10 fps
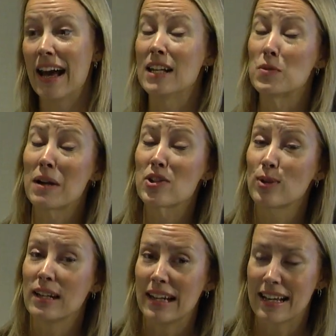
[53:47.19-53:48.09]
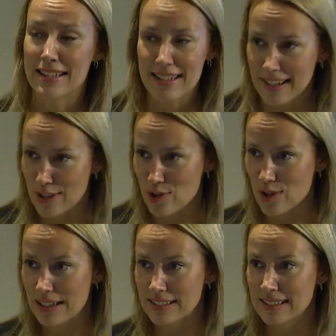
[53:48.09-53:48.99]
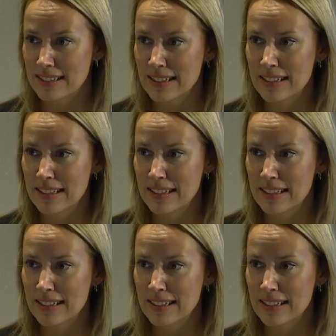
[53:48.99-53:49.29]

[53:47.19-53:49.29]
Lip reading: and especially legacy industries,